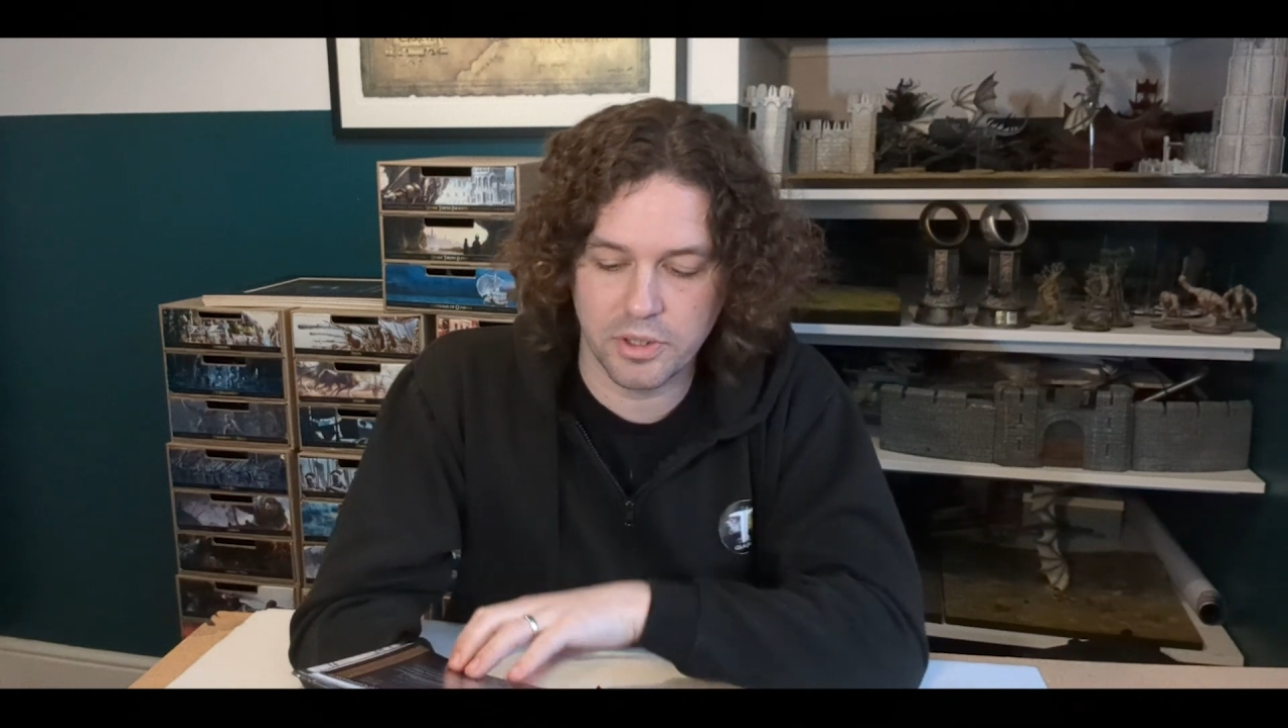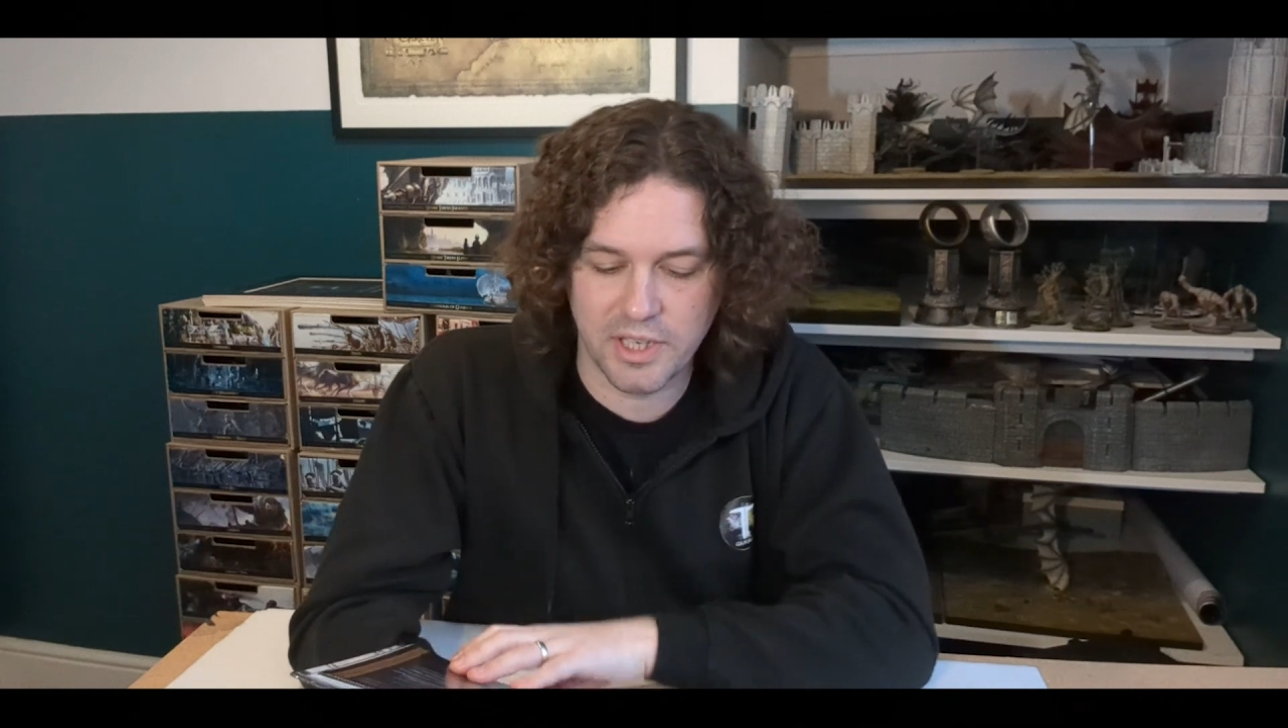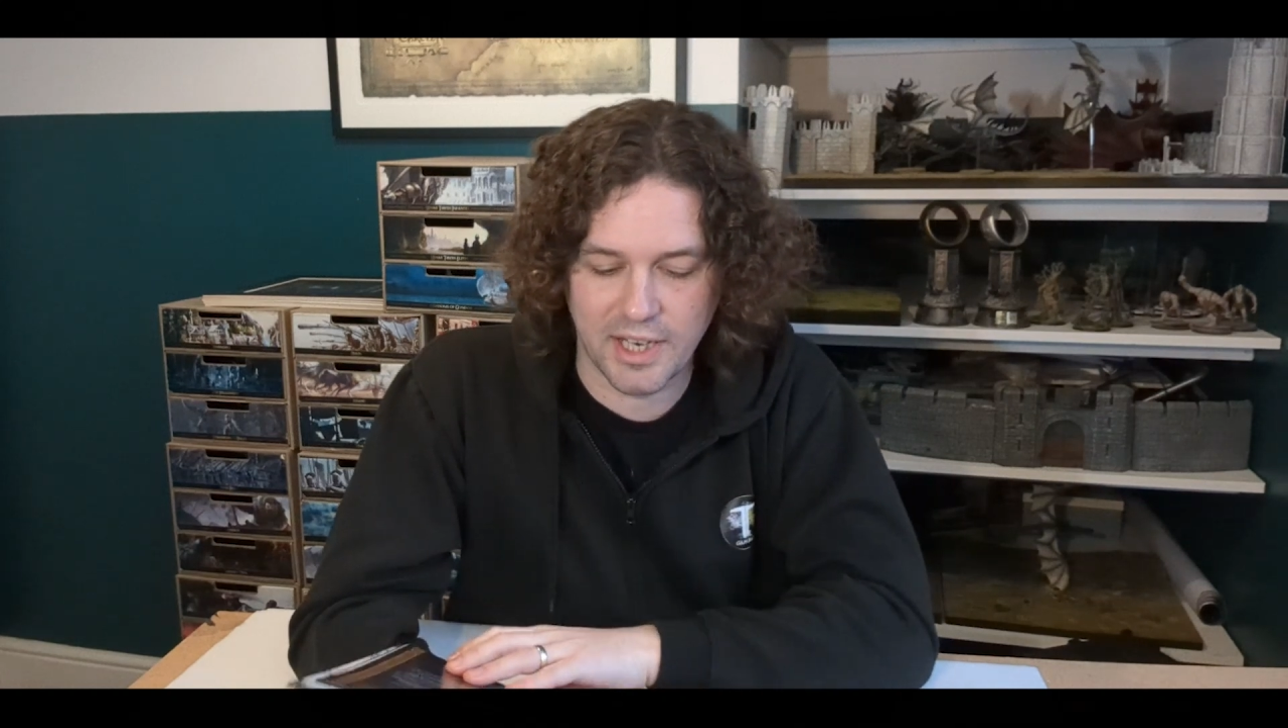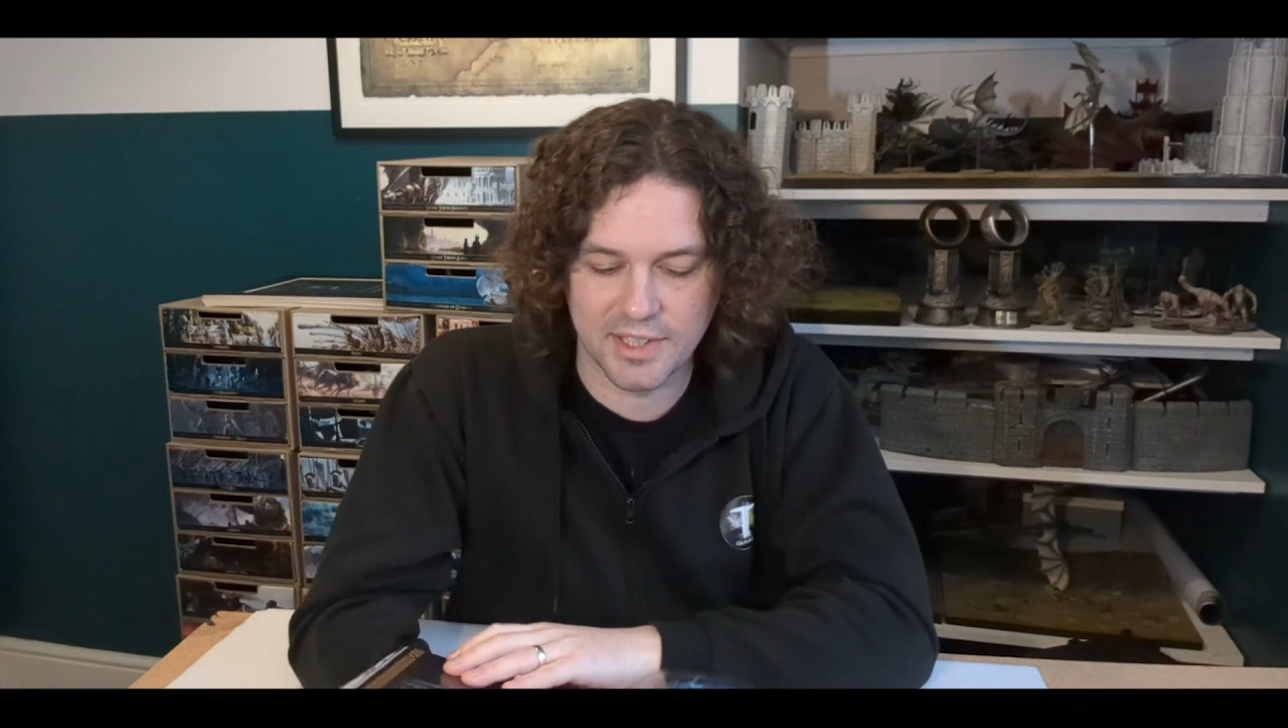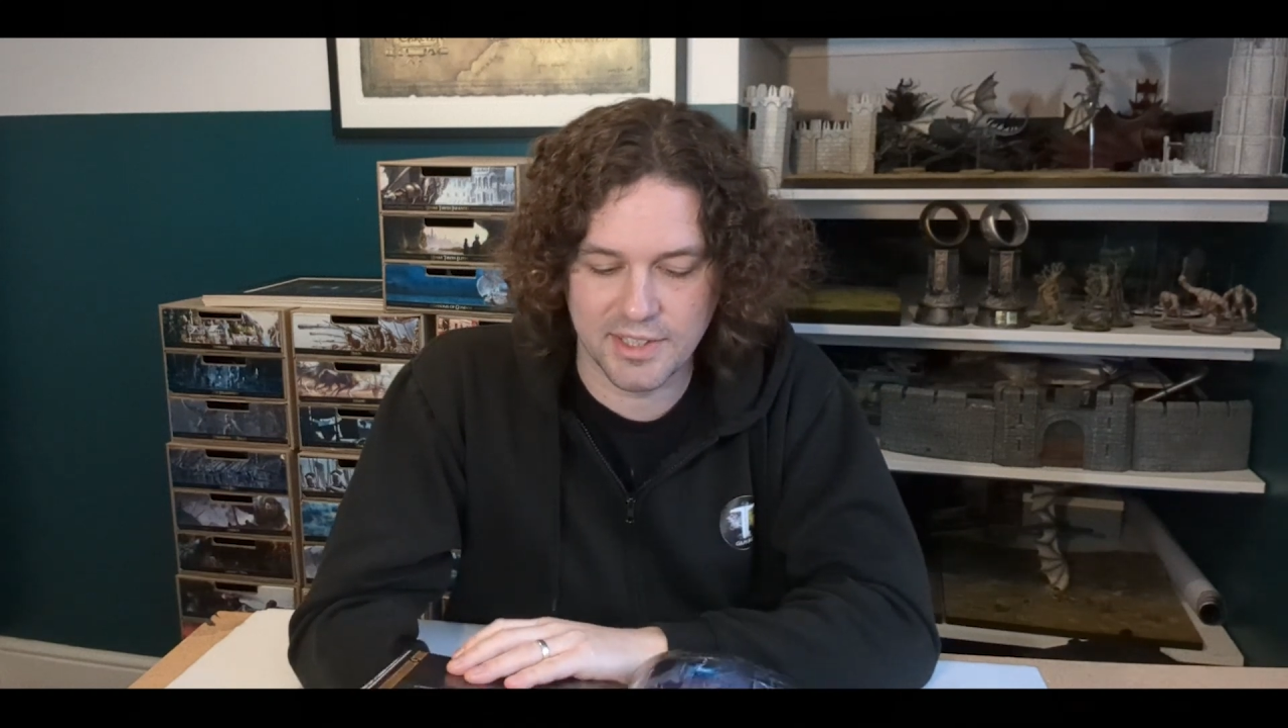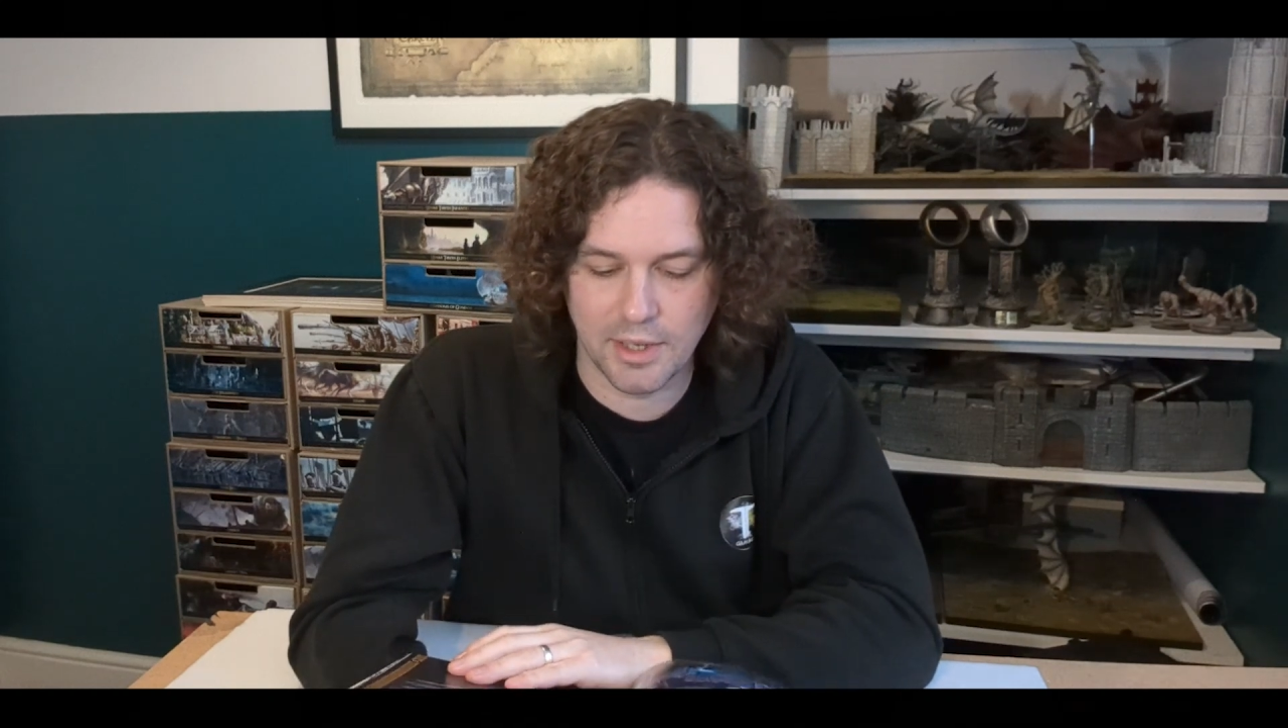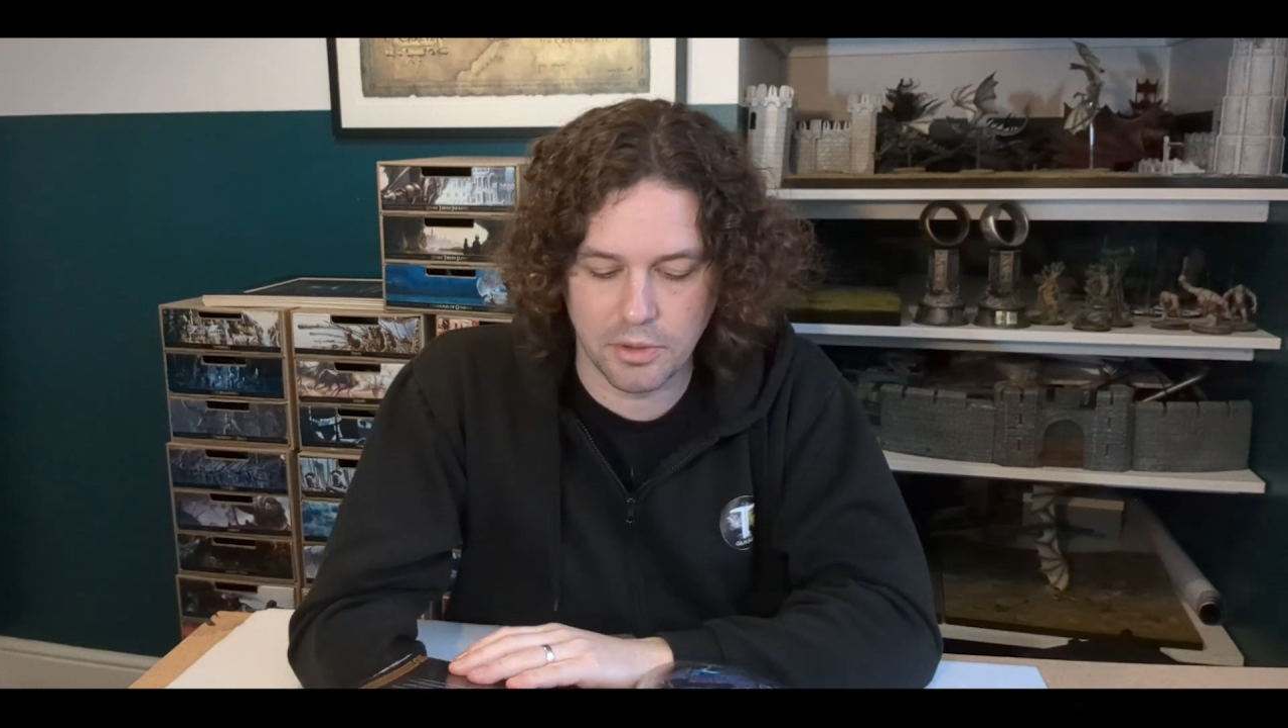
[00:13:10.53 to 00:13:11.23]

attacks now,